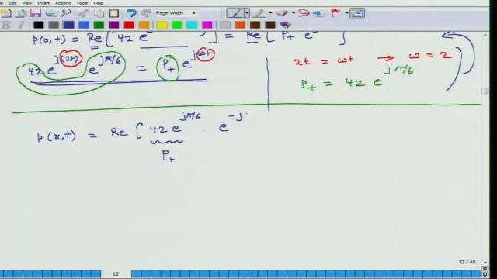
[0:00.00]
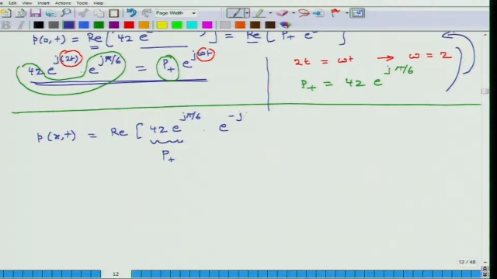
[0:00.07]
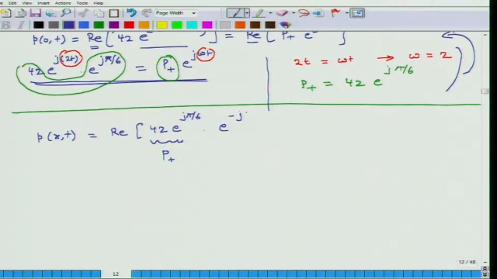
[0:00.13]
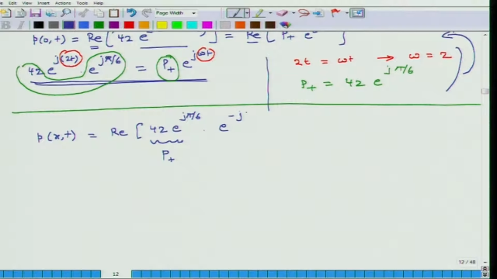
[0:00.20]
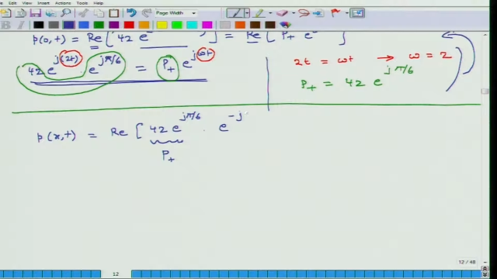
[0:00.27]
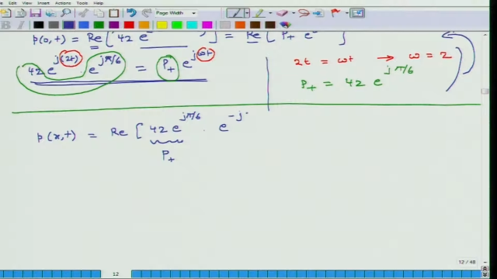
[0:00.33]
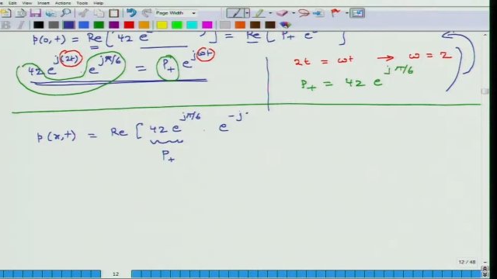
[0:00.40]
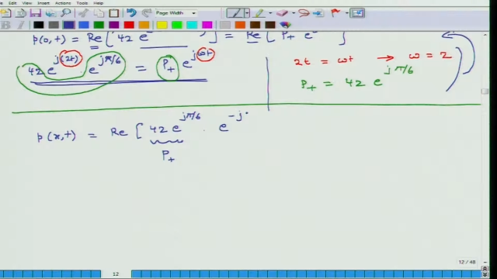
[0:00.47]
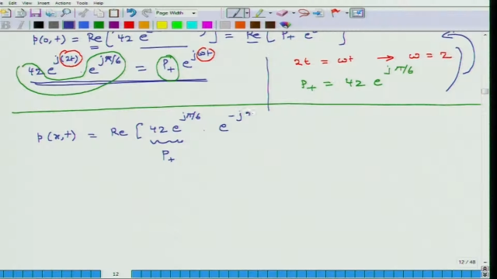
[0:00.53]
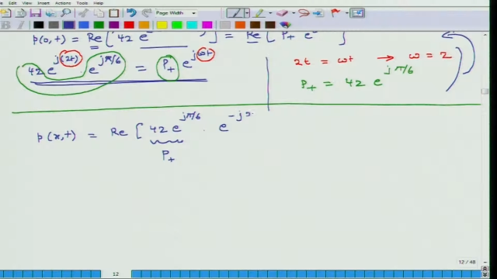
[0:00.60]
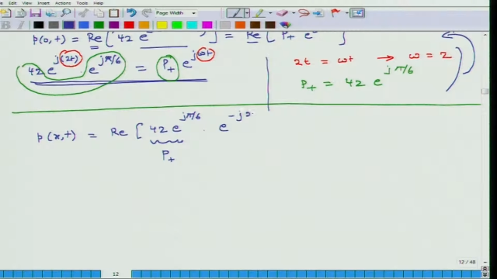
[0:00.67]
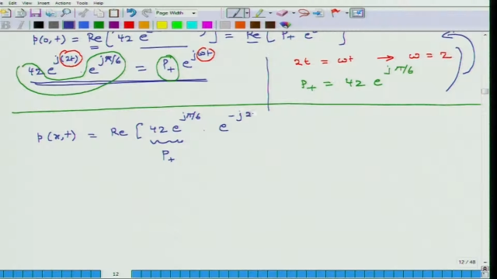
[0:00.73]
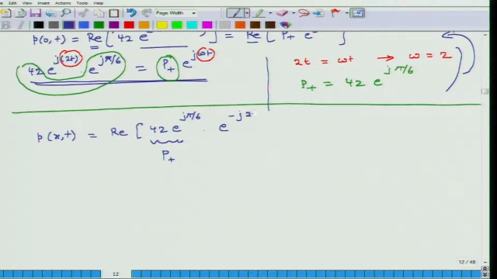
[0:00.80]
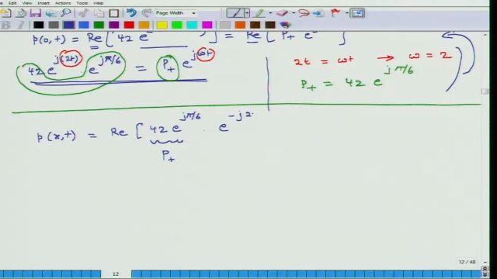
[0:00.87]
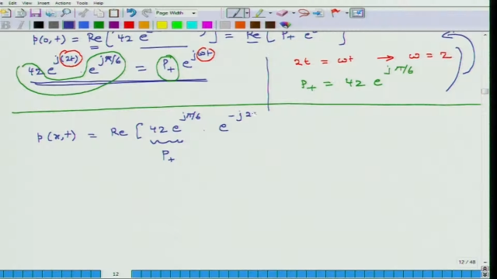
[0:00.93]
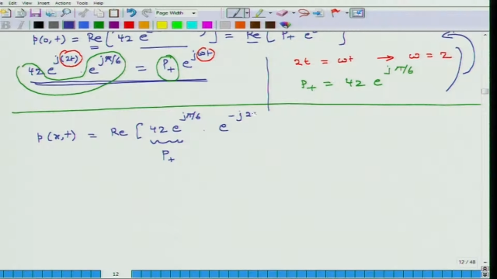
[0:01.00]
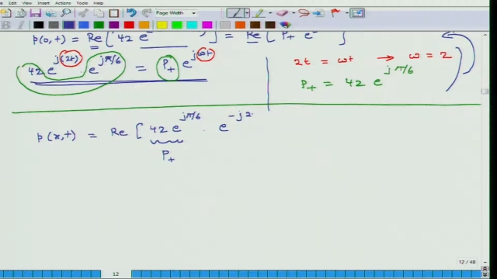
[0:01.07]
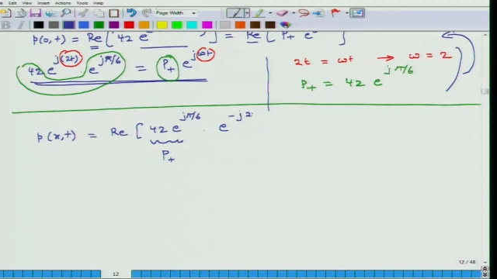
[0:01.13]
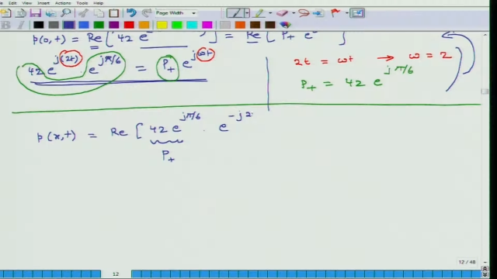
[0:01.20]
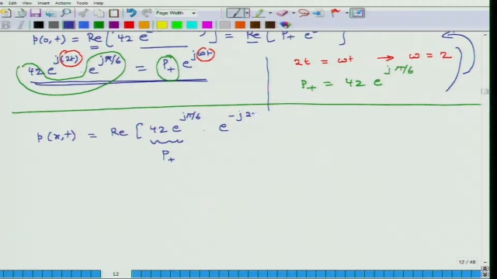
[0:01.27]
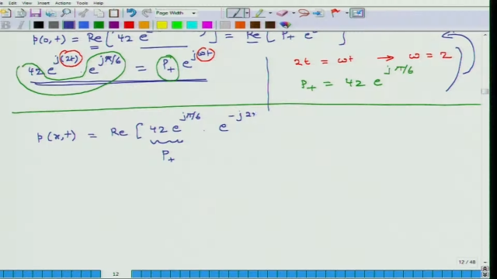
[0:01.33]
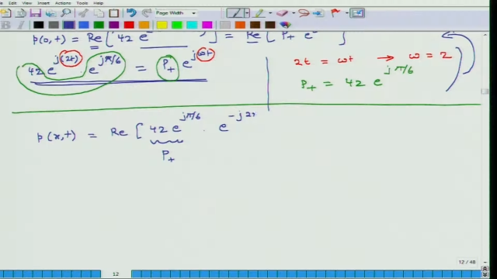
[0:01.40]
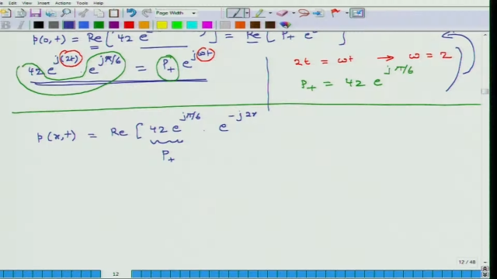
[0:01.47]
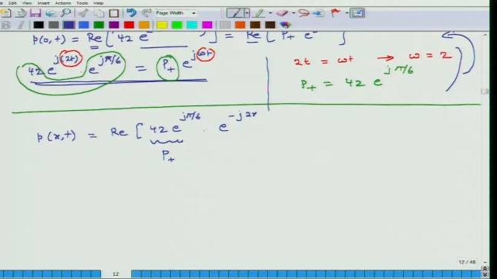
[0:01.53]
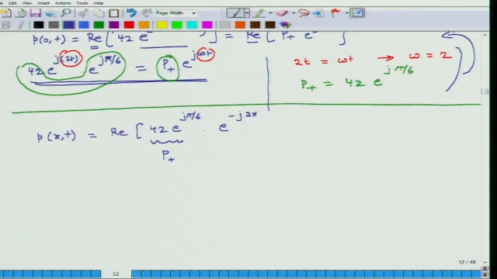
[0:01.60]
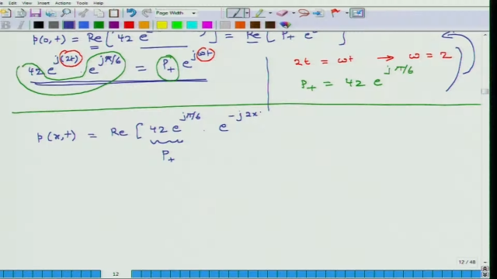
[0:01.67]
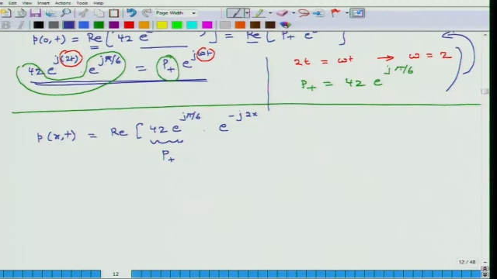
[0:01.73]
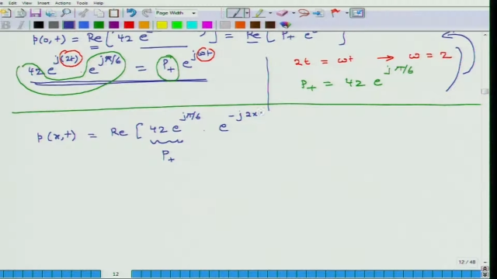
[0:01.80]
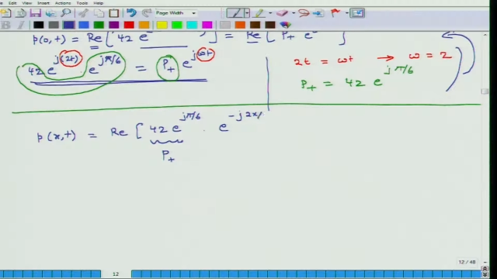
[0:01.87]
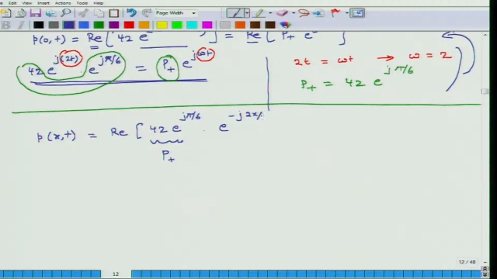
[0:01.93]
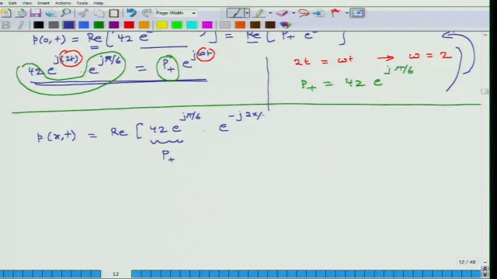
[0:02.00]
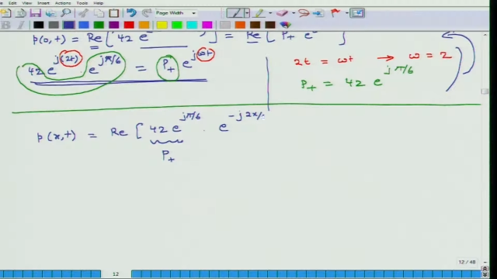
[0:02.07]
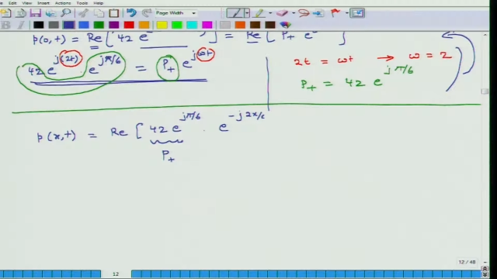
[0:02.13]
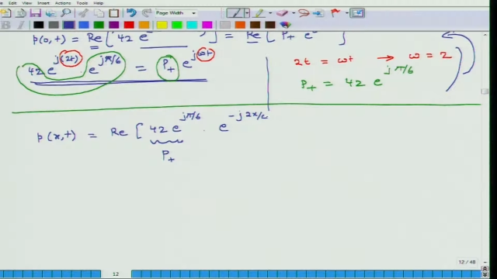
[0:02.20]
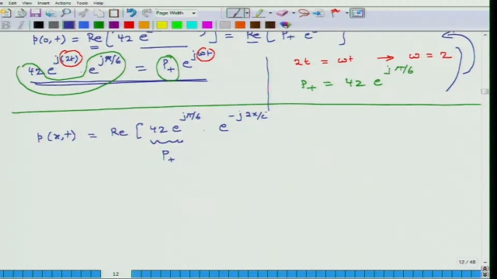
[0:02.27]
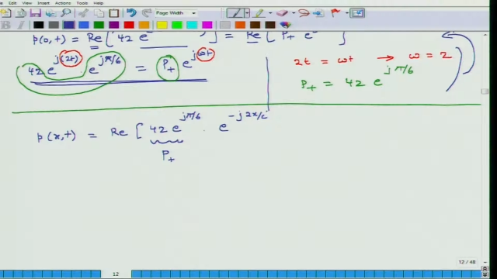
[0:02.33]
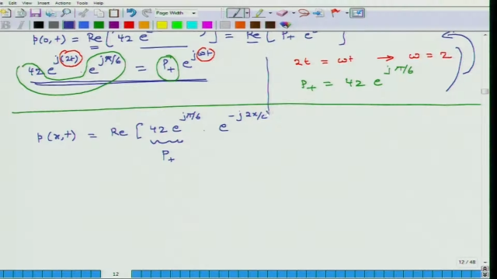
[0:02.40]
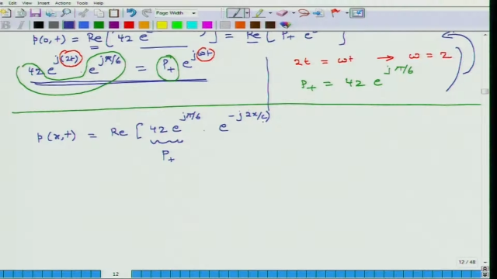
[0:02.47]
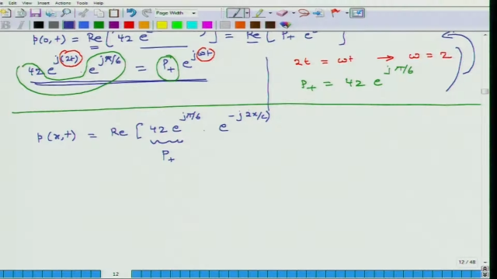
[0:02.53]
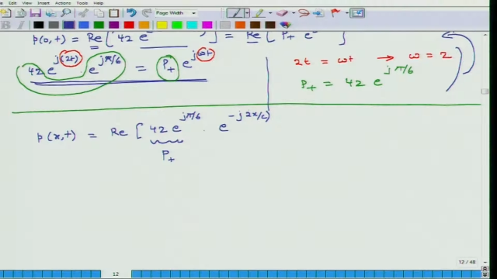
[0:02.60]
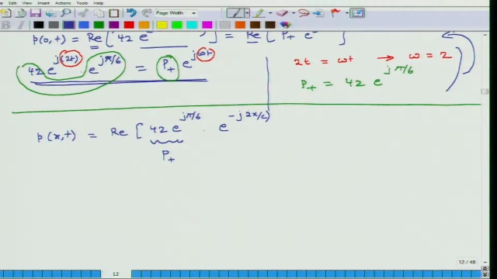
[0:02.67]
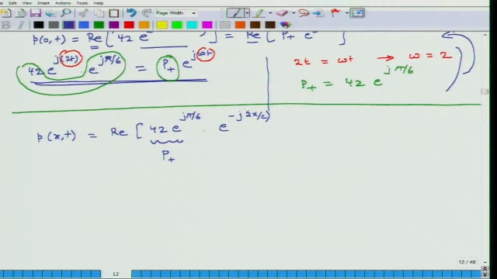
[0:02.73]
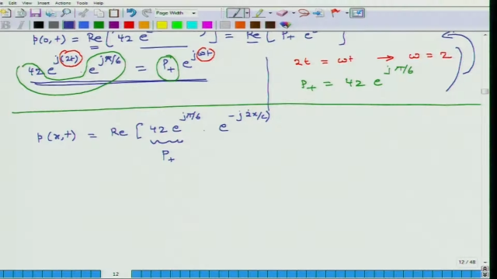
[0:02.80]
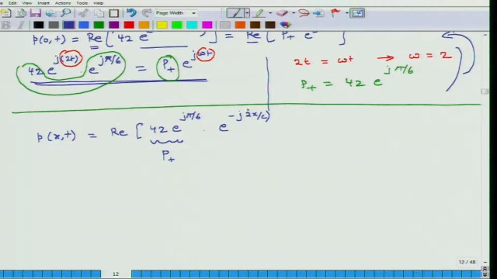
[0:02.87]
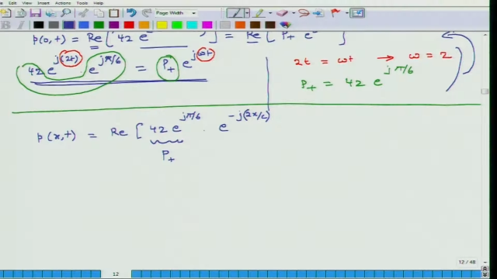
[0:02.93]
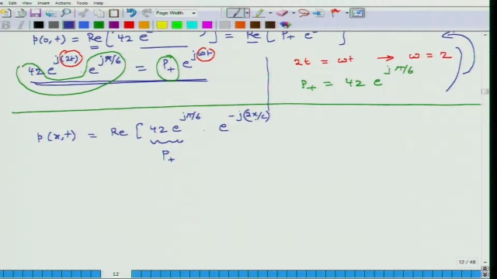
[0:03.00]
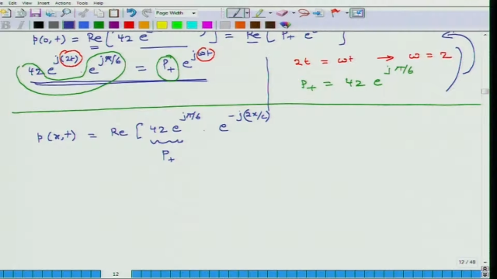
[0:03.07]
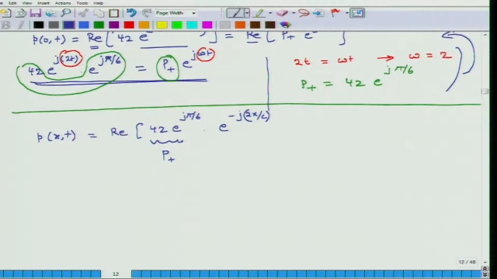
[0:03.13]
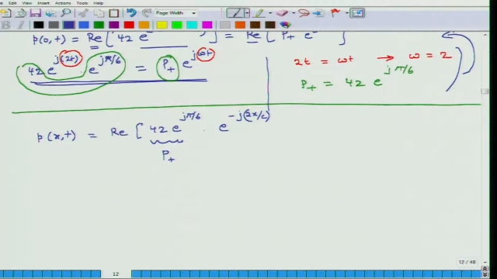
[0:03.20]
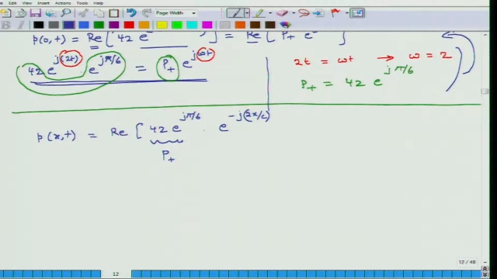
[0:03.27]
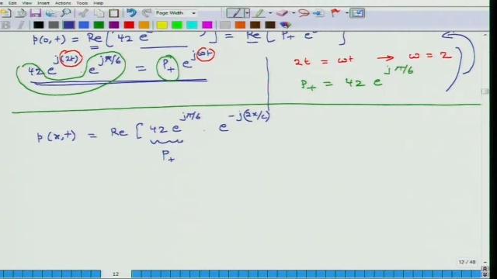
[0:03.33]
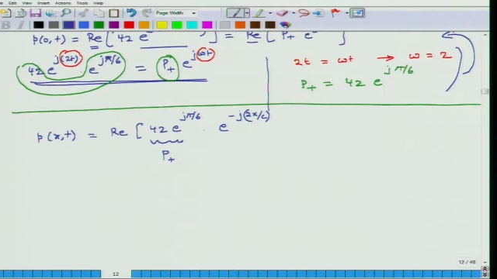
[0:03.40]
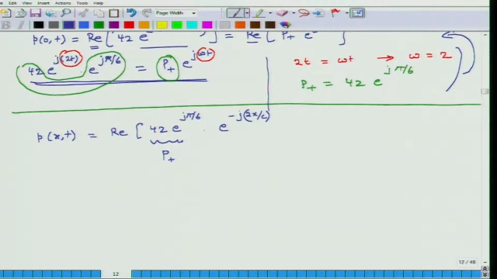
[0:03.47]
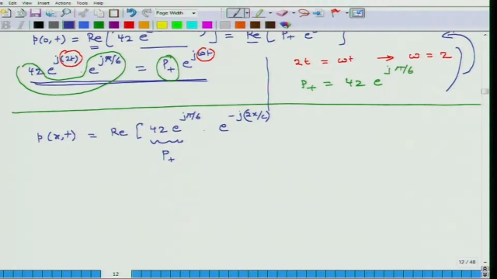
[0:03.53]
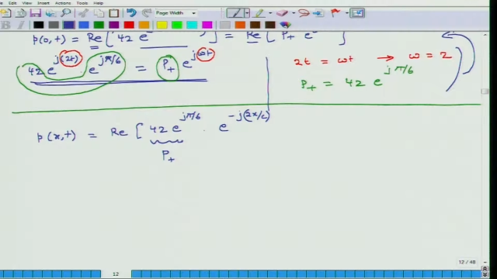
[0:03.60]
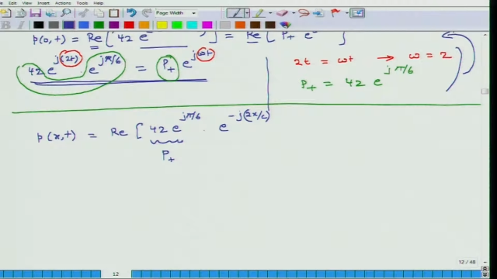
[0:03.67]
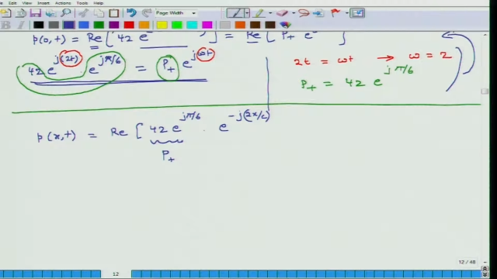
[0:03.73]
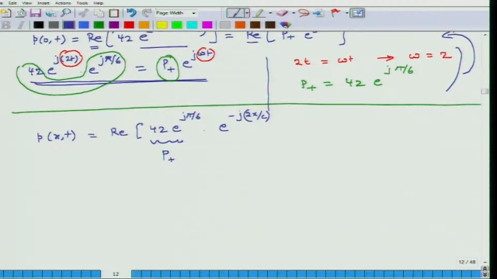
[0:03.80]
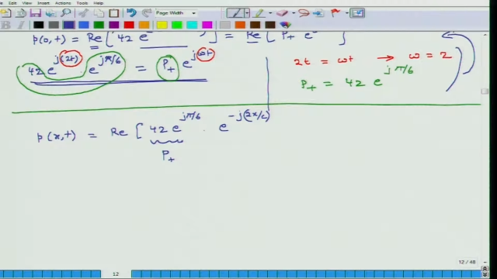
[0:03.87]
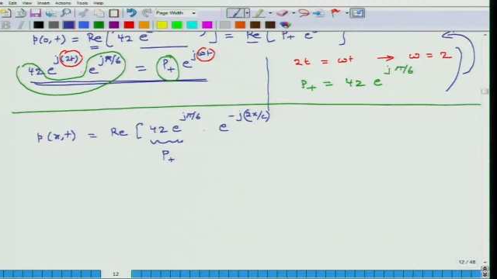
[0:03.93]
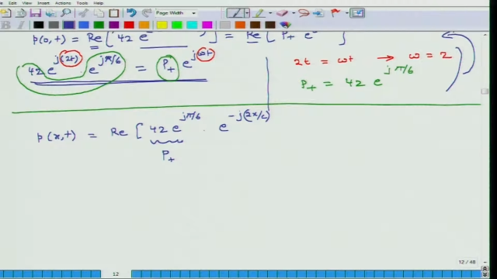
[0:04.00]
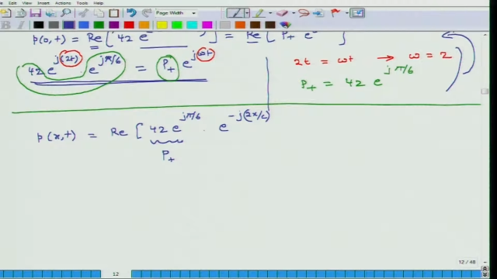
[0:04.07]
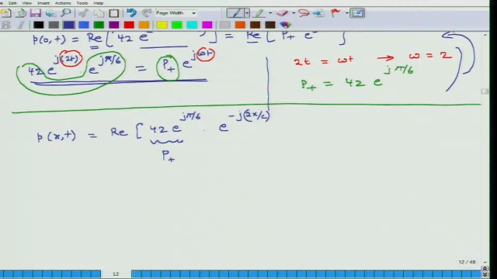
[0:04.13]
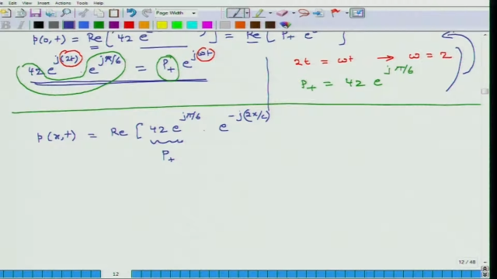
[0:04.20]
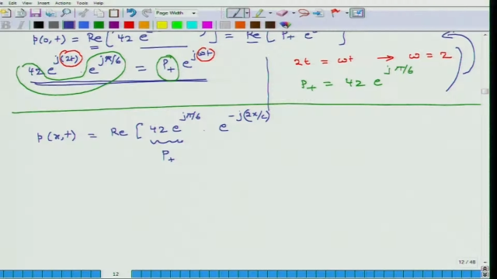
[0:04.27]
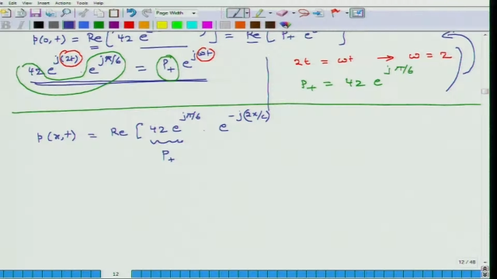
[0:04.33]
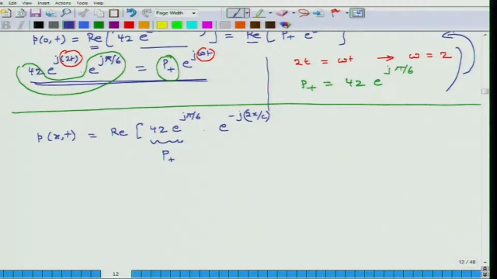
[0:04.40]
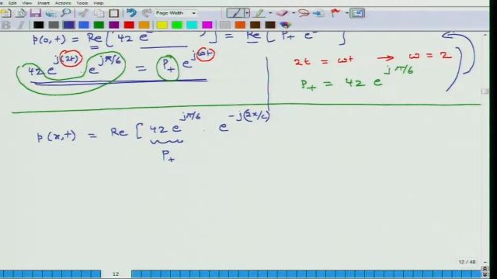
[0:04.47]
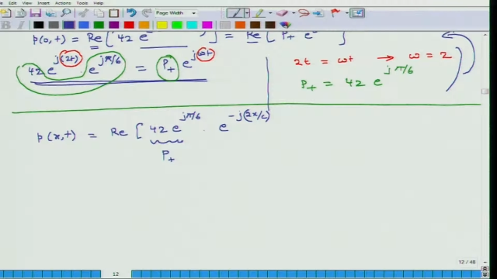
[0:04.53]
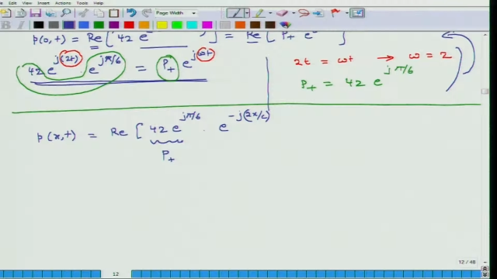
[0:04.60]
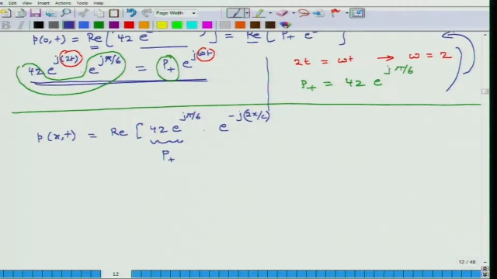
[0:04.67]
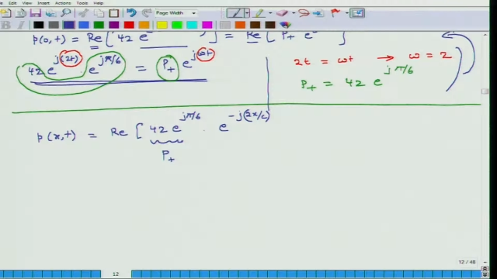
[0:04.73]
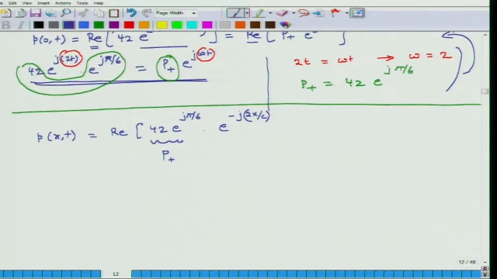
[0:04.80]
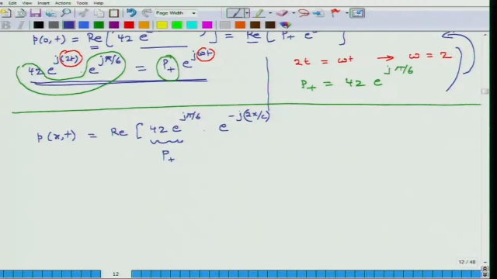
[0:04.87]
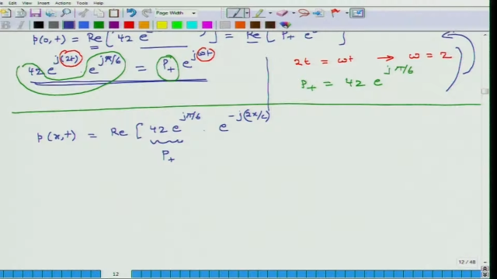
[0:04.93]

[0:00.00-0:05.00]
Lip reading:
Nobody's mouth can be seen.